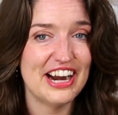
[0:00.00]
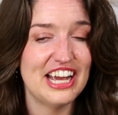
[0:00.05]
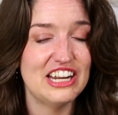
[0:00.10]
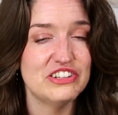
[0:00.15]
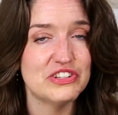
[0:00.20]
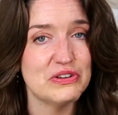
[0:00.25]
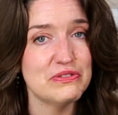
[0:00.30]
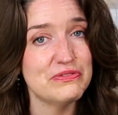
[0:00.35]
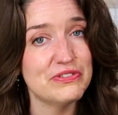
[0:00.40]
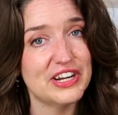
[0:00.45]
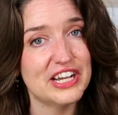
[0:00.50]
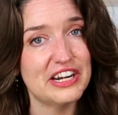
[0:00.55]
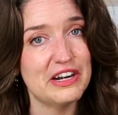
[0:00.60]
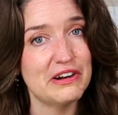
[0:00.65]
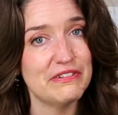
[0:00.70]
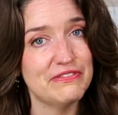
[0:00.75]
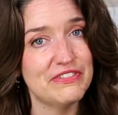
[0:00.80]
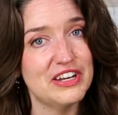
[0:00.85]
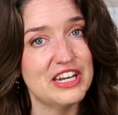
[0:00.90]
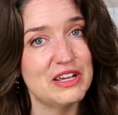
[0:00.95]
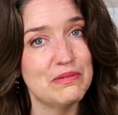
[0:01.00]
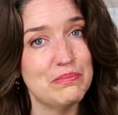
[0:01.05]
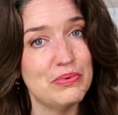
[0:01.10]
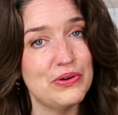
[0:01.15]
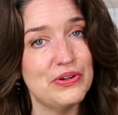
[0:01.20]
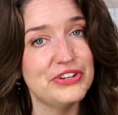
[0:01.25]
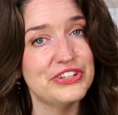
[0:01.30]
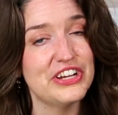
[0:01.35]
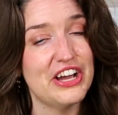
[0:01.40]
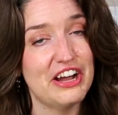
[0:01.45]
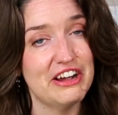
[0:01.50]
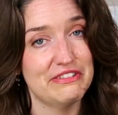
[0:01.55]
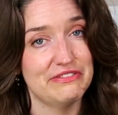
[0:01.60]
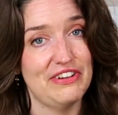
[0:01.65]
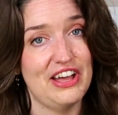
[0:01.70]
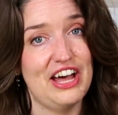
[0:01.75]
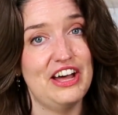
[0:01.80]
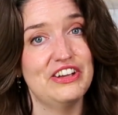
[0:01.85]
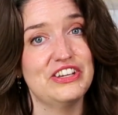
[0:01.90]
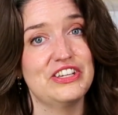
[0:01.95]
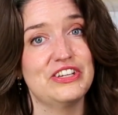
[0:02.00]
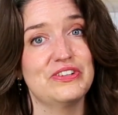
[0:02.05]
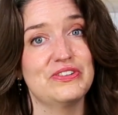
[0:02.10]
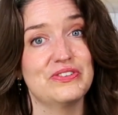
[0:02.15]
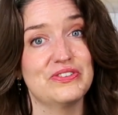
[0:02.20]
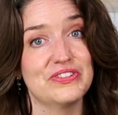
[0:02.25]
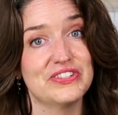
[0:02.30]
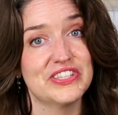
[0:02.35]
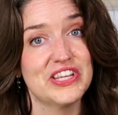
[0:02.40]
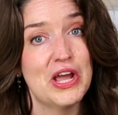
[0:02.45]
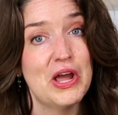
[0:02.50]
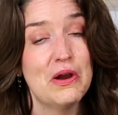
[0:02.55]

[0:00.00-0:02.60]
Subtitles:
and don't forget our Finny Bulldog values.